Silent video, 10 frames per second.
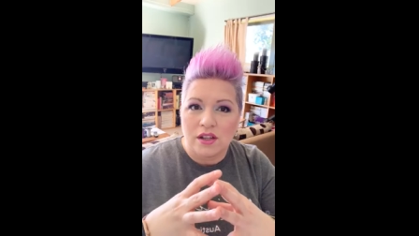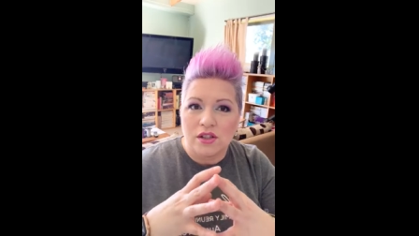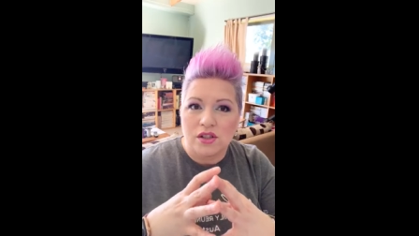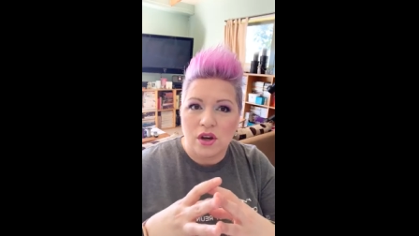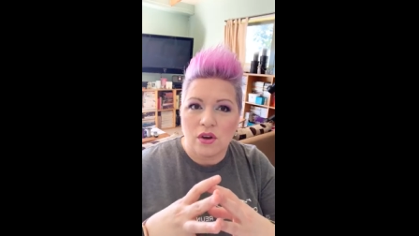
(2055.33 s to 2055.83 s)

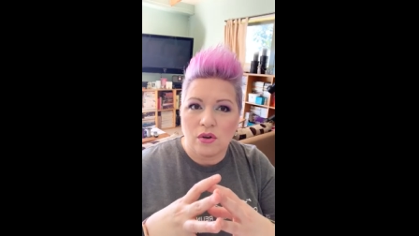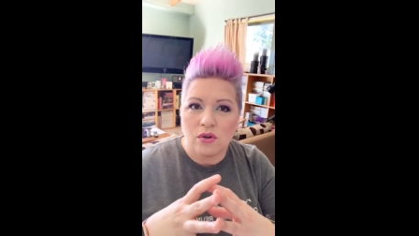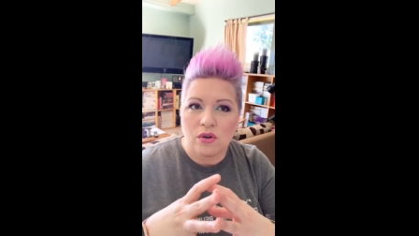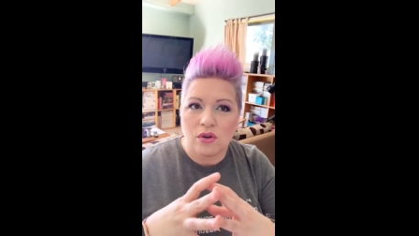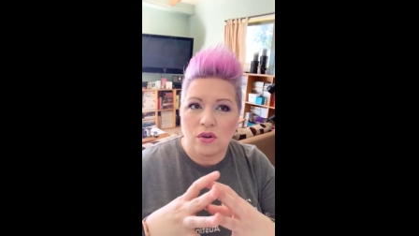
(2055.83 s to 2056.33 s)

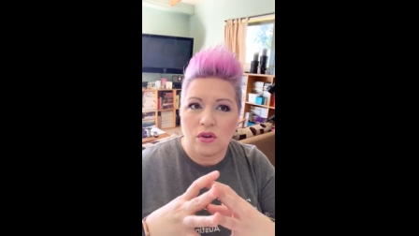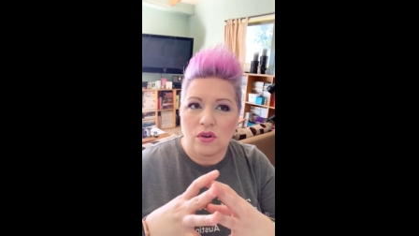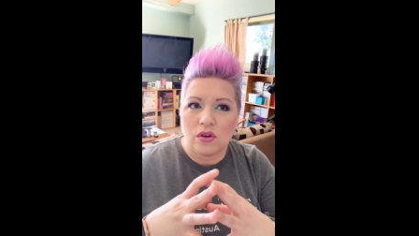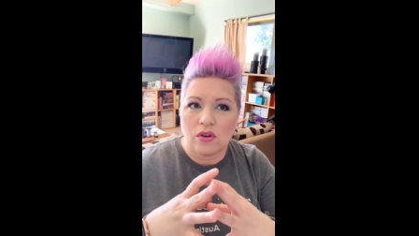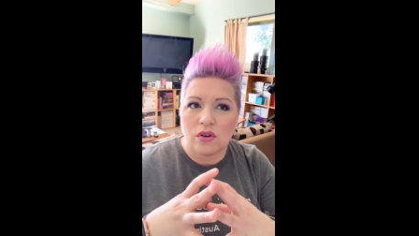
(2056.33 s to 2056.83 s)
So
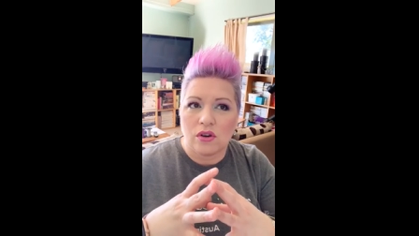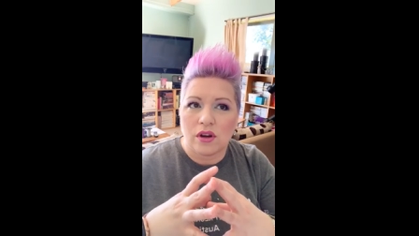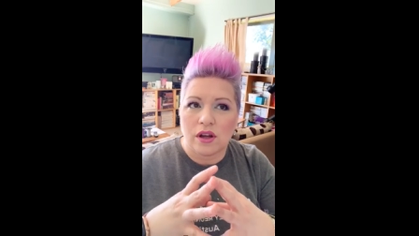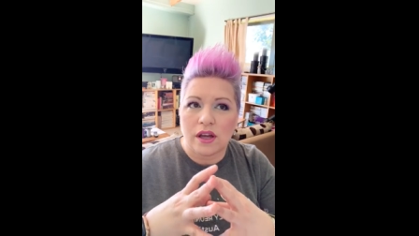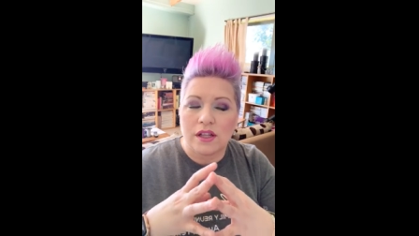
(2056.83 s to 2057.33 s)

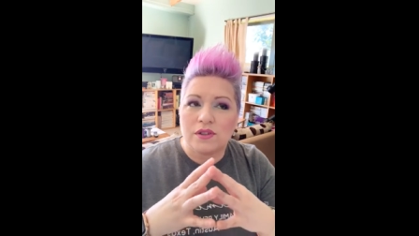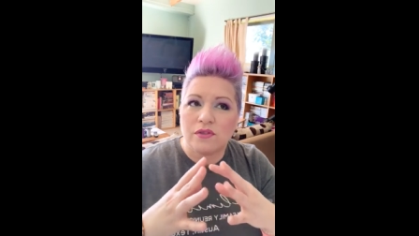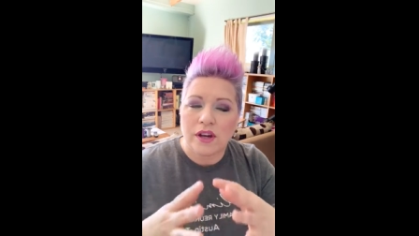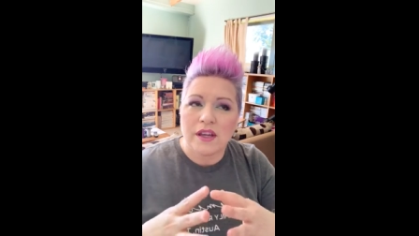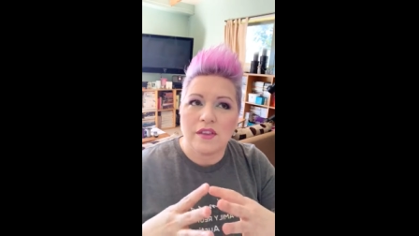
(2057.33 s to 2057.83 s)
it's
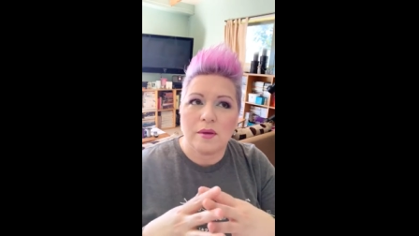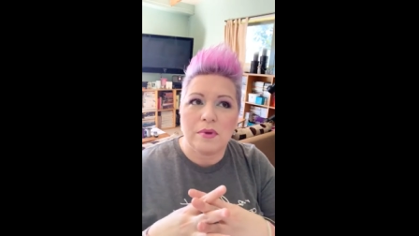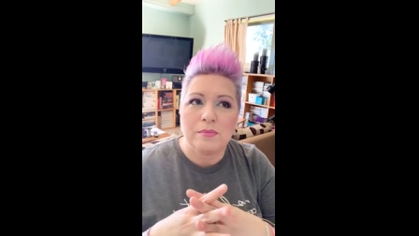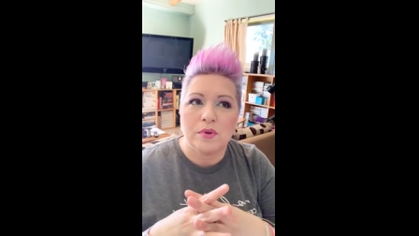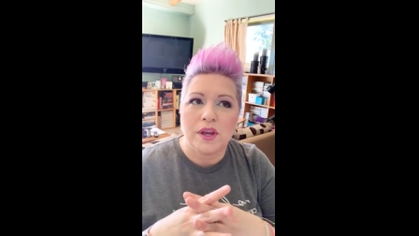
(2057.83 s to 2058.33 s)
funny that
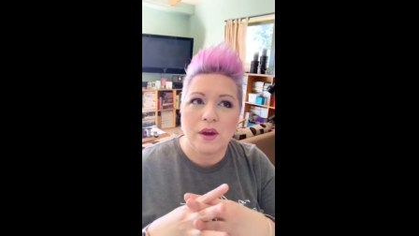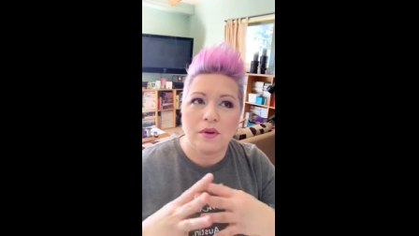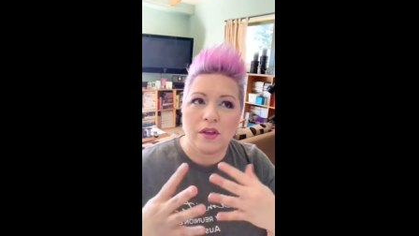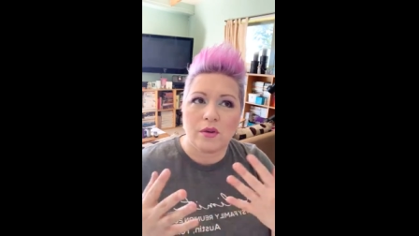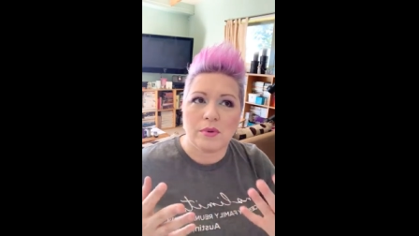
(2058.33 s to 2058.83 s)
people care what
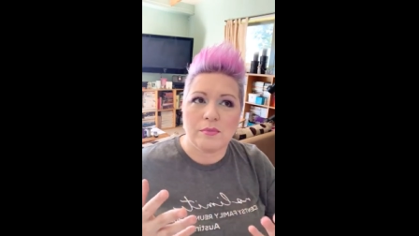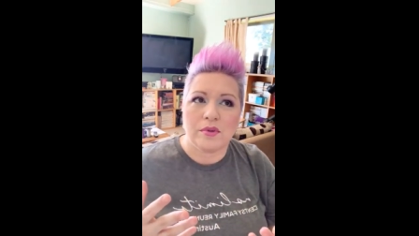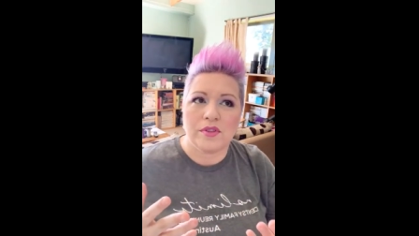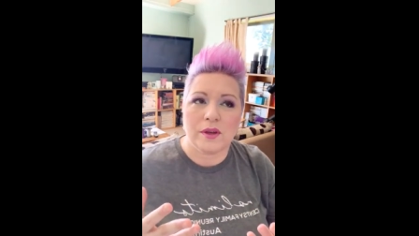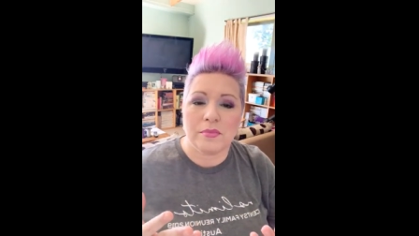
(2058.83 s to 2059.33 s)
other people
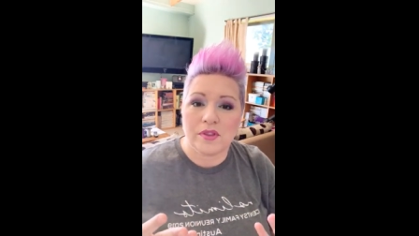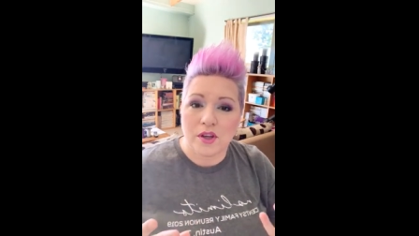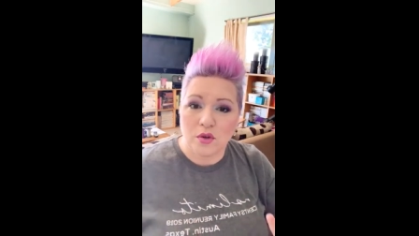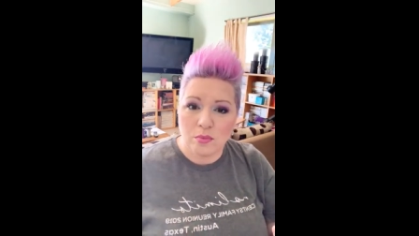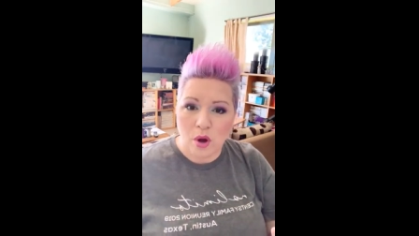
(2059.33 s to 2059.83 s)
think, but then
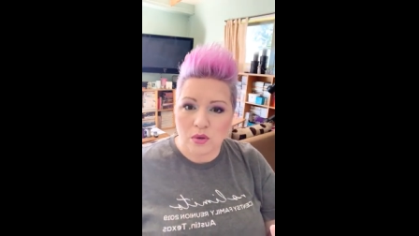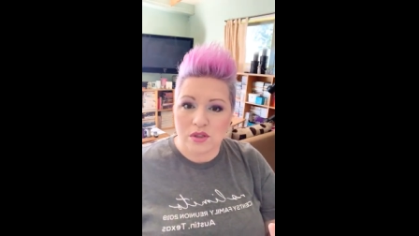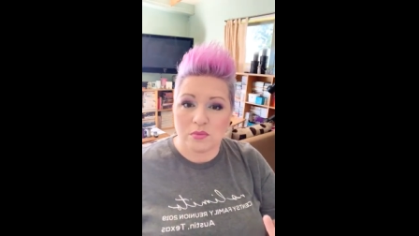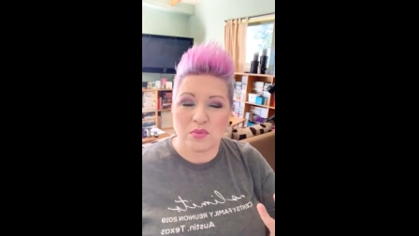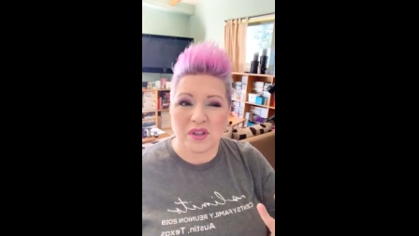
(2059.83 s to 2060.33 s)
you post
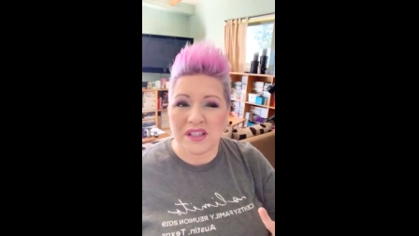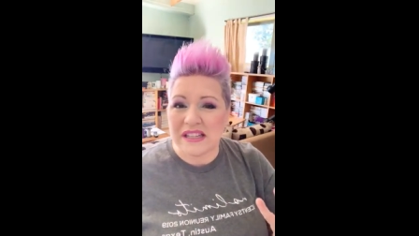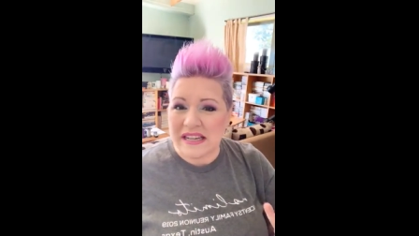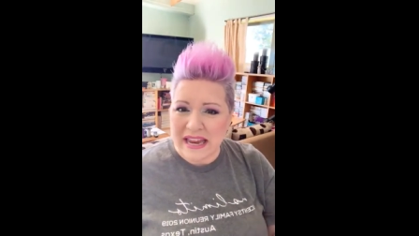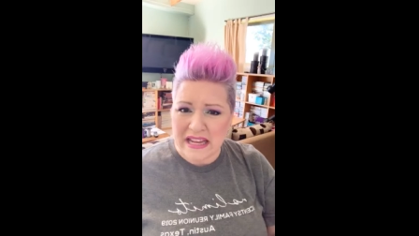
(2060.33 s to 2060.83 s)
some really
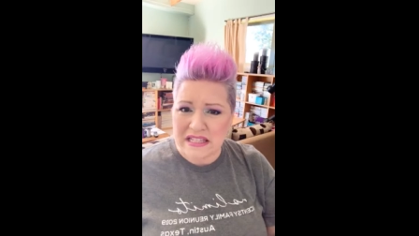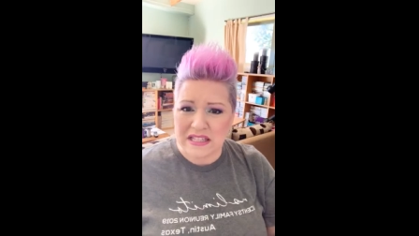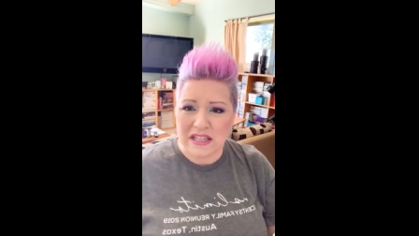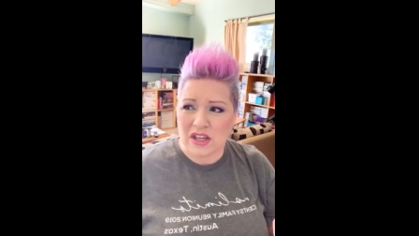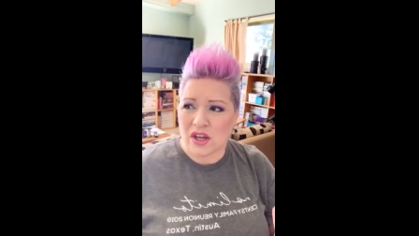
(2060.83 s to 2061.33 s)

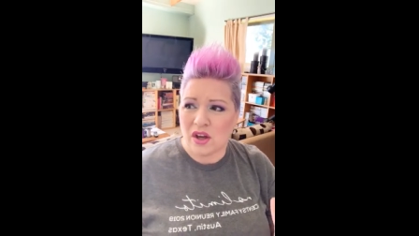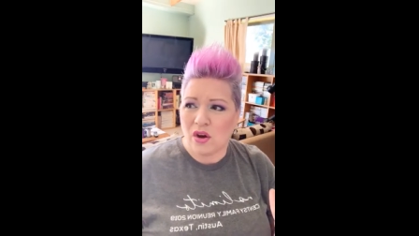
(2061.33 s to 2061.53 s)
nasty,